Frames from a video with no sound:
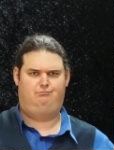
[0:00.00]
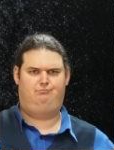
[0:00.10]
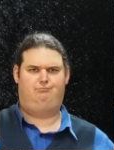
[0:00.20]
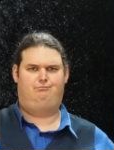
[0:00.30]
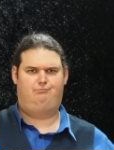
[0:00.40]

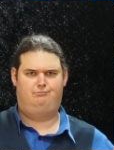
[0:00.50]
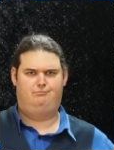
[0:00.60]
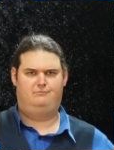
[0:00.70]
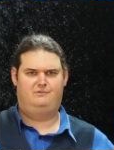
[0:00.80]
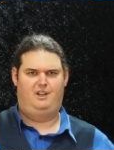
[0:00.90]
Hmm.
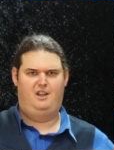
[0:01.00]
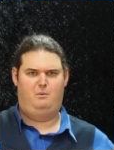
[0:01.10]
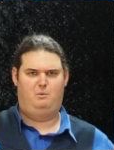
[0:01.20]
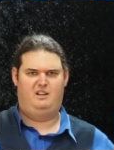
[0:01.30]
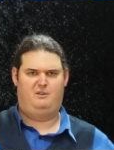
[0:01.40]

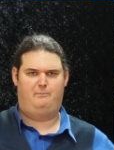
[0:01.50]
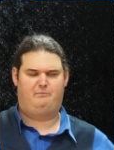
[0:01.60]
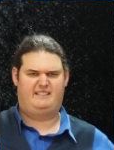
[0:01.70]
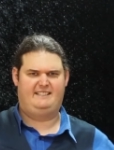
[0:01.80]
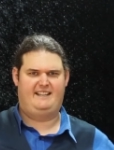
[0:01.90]
Well,
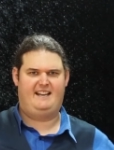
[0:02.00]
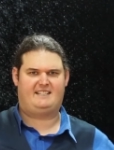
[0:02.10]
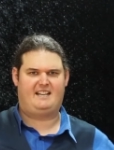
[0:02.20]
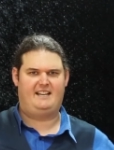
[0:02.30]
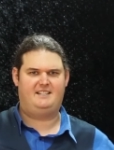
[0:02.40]
in that
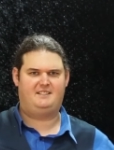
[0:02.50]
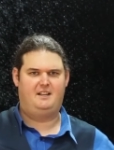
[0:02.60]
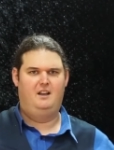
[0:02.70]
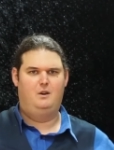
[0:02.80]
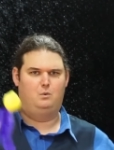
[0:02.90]
case,
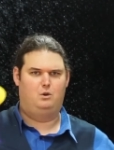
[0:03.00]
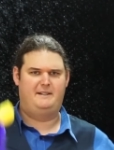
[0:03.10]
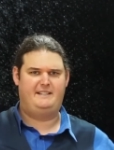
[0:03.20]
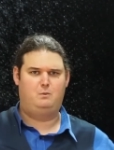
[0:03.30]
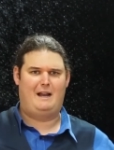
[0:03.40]

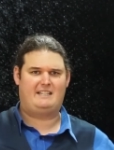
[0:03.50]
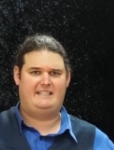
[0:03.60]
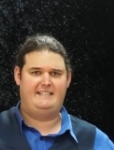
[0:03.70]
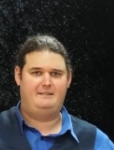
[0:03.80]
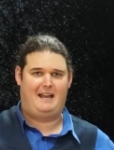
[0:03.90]
wibbity
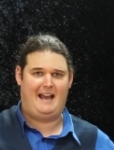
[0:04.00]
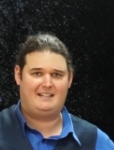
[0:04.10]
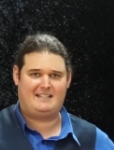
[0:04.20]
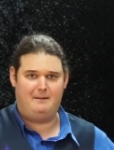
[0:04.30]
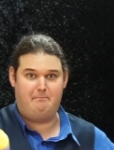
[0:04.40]
wackity
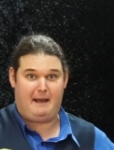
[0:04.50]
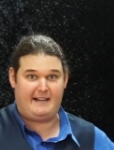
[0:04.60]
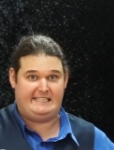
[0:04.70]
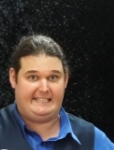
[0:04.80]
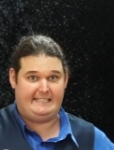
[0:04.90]
hat come
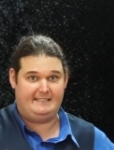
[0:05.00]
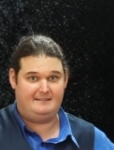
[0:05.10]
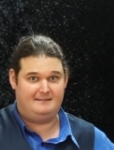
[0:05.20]
backety.